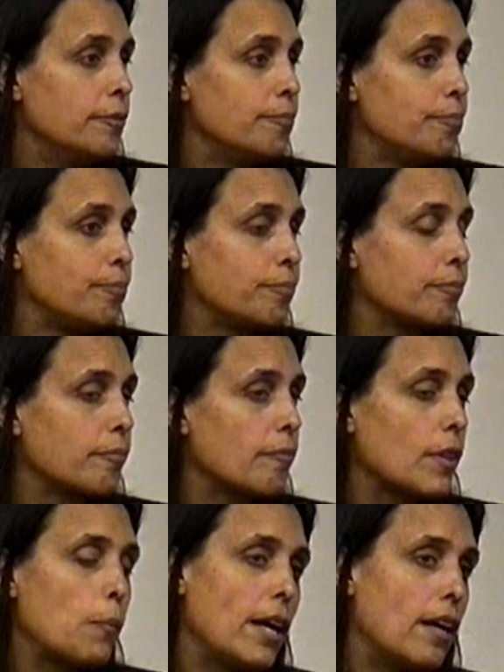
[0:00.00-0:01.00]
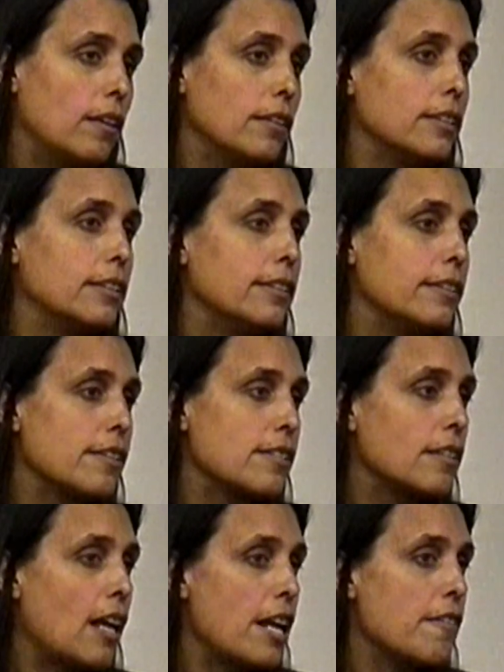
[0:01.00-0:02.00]
You know, well,
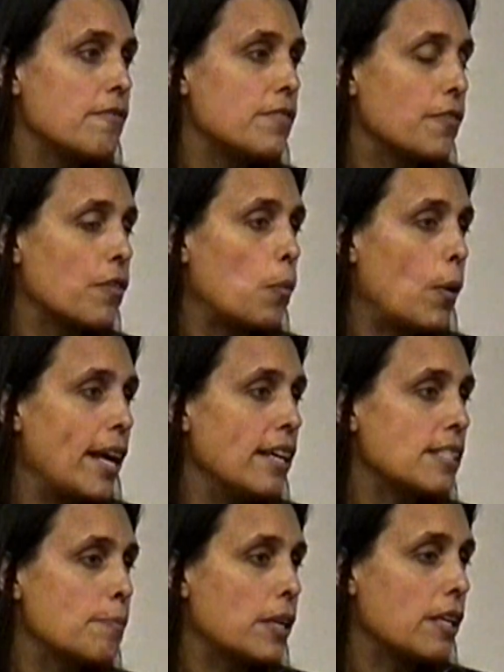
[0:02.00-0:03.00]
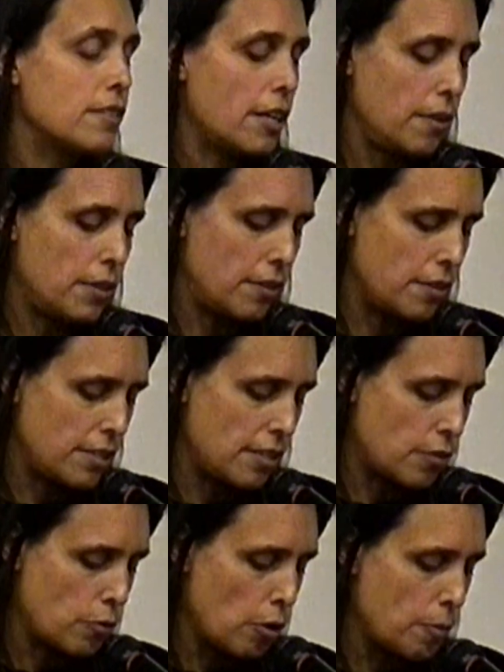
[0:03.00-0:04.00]
there's a lot of different ways, but I'll tell you
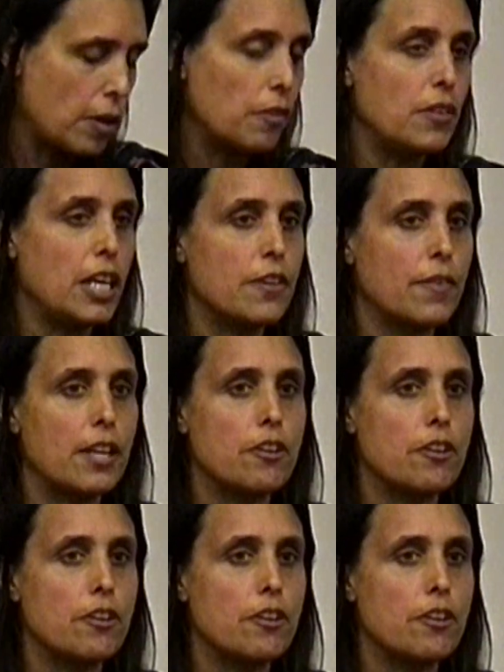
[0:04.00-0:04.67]
that there's this group called